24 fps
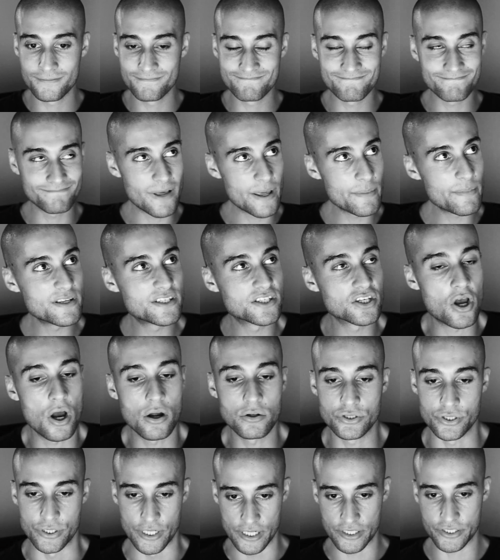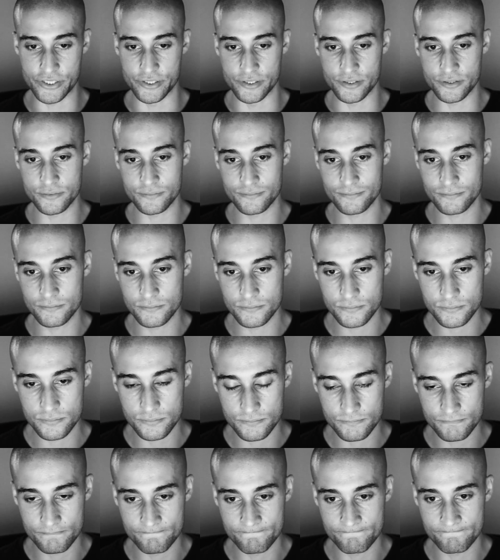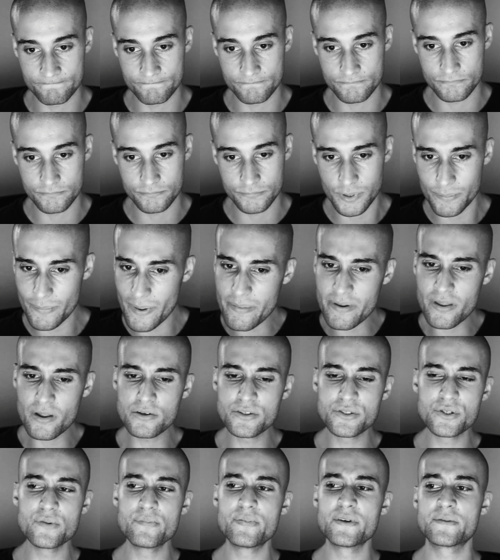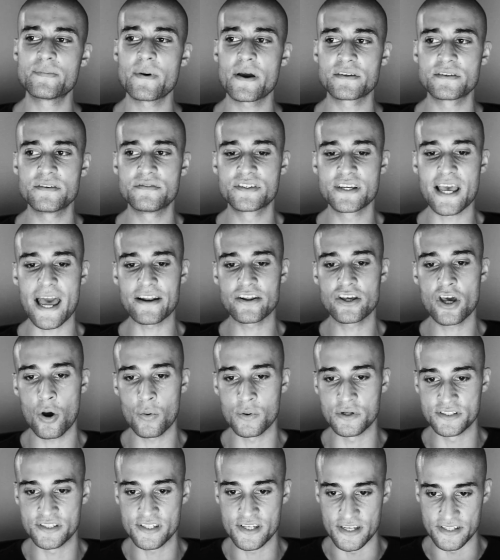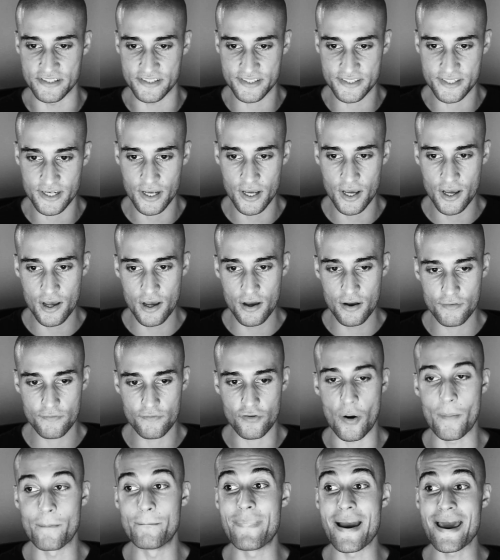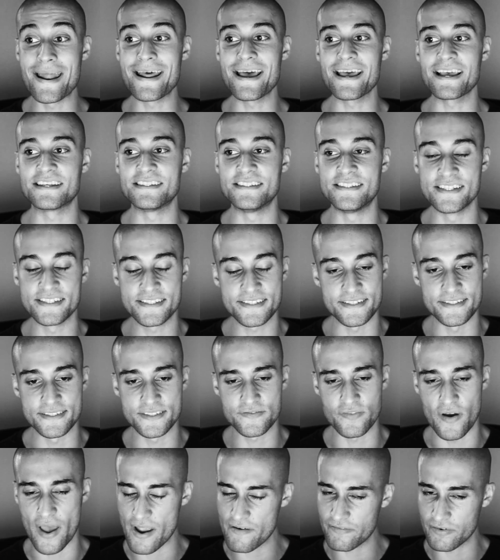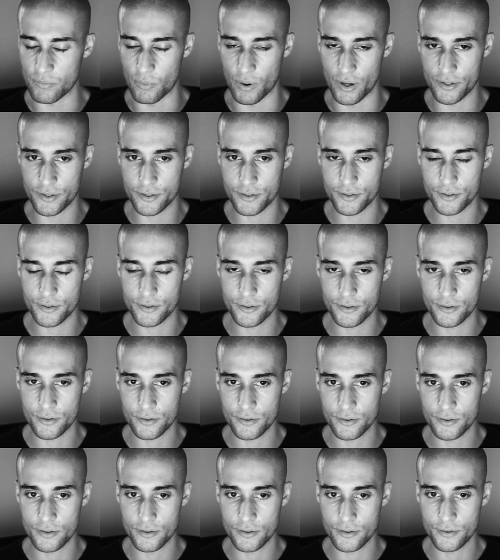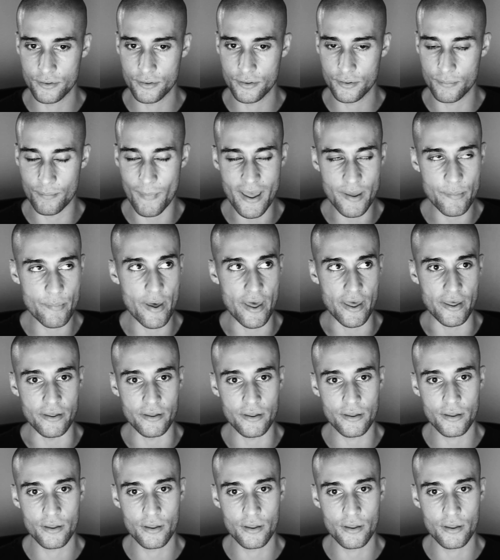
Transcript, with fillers: Maybe it's a contradiction. But maybe those two perspectives can coexist for a better existence for everyone. Maybe.